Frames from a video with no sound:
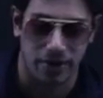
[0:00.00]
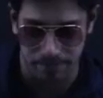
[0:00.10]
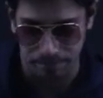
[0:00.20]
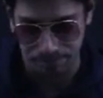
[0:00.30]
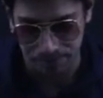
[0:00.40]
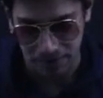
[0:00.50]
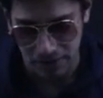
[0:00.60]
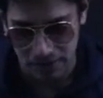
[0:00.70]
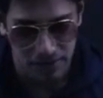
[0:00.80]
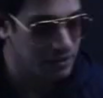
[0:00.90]
way.
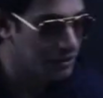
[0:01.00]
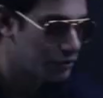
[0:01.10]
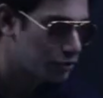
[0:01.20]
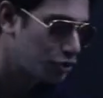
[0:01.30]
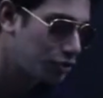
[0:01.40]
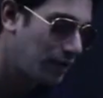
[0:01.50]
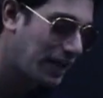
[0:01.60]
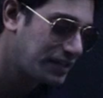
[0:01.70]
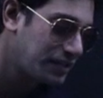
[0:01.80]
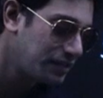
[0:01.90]
You should
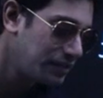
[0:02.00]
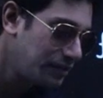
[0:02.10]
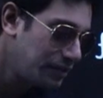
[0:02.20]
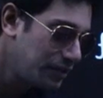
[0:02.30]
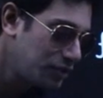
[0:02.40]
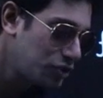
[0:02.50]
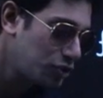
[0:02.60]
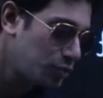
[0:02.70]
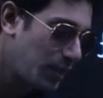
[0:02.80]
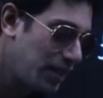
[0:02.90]
write
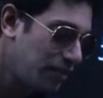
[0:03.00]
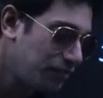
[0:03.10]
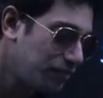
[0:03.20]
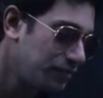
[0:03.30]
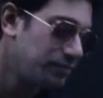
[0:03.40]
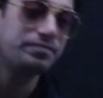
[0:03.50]
12.